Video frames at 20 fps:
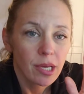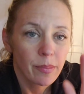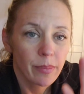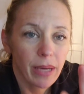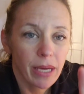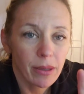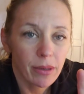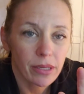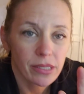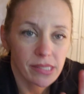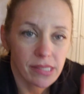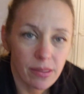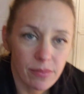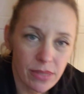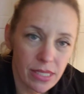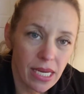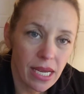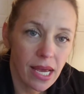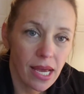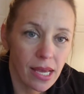But
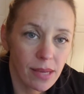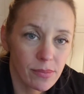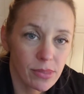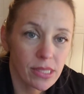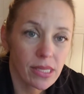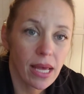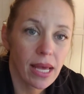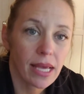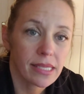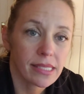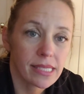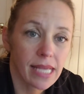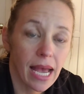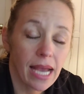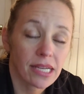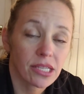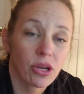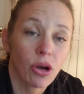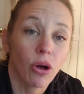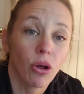sometimes the
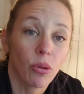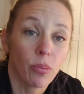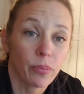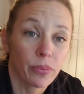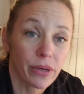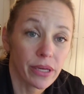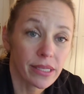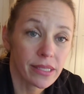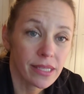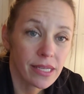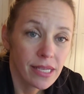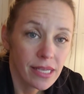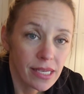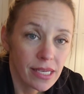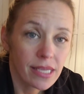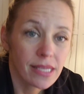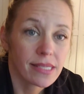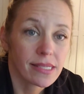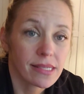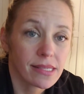exact culprit
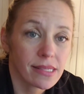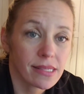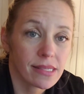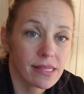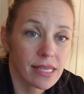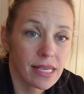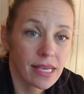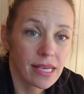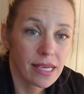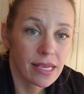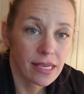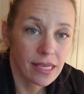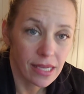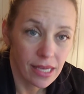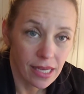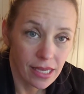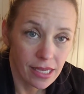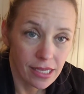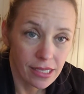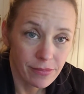is the
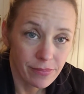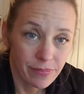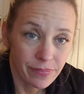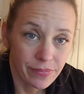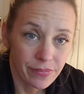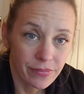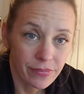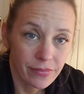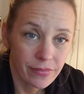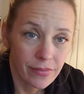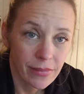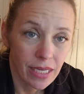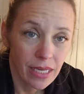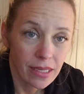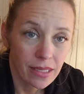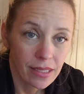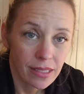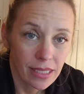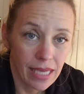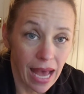
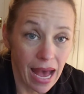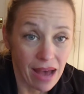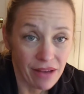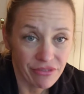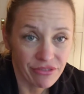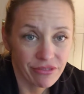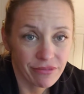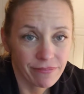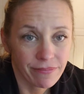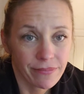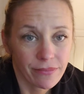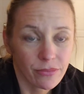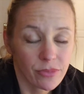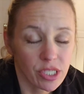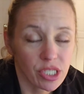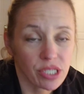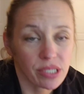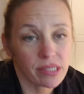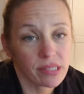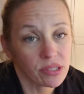calf,
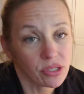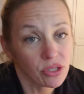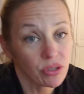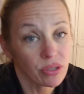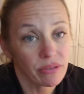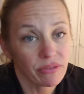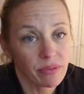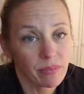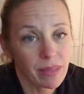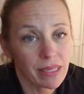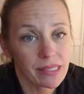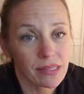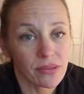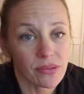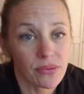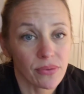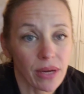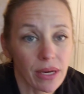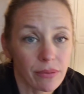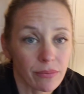which is two different
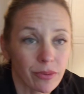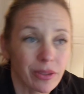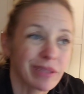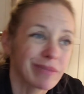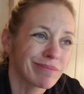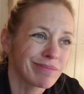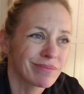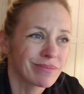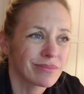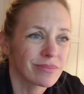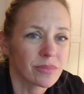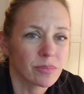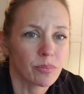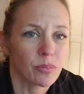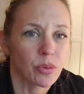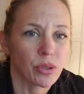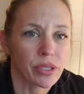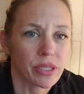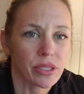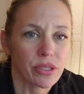muscles, right? Well,
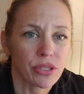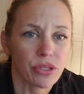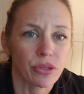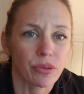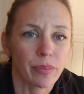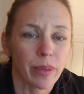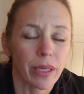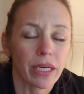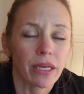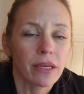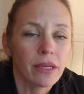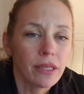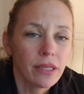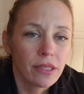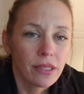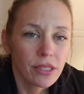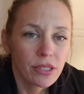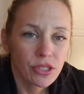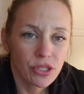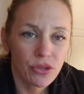more than two, but
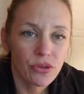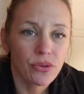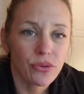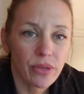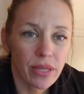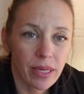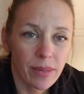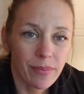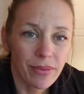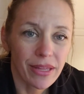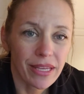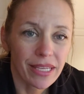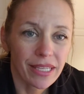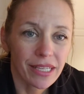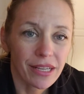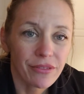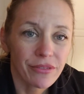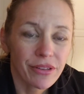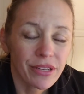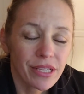two that I'm
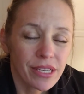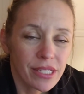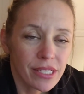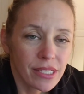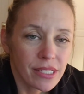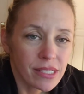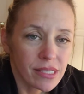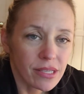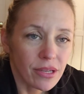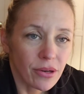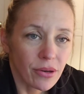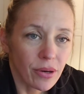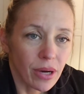thinking of. So